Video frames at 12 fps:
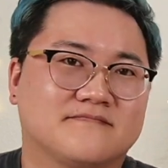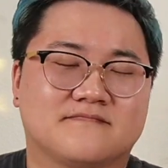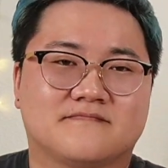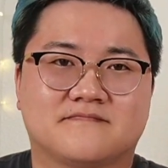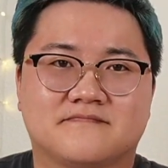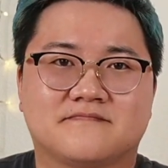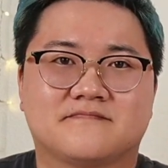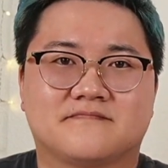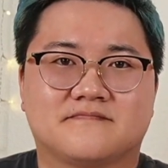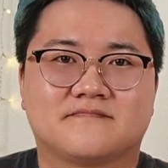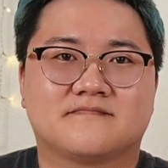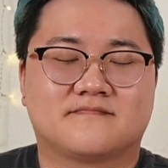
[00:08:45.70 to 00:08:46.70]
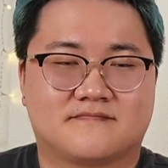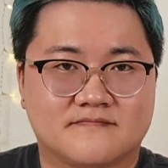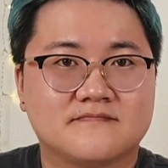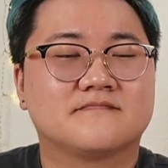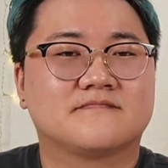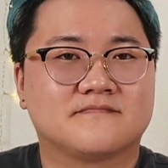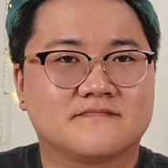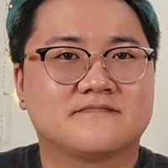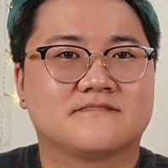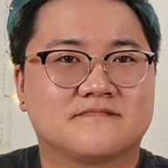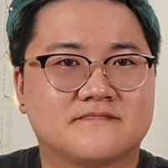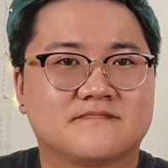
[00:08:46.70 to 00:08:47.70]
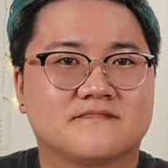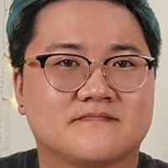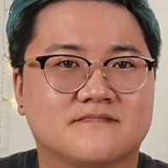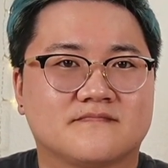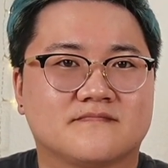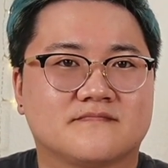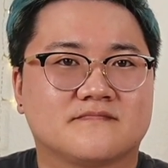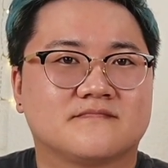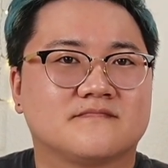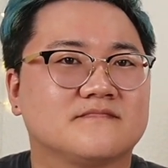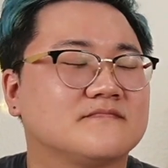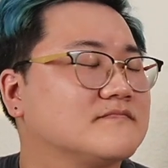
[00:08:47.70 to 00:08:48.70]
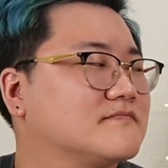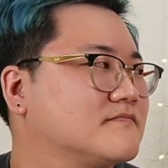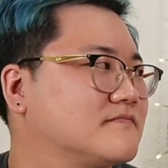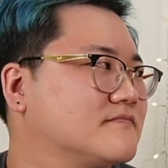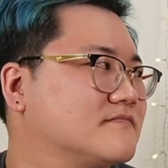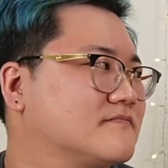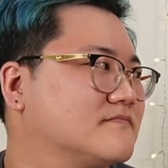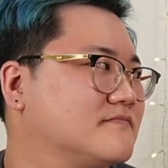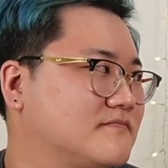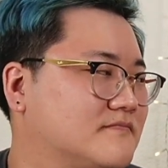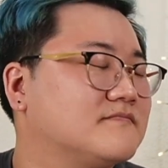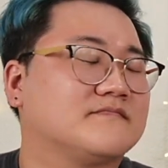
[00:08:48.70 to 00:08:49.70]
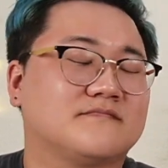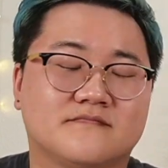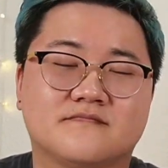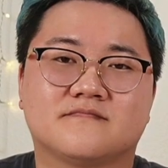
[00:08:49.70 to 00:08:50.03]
(not speaking)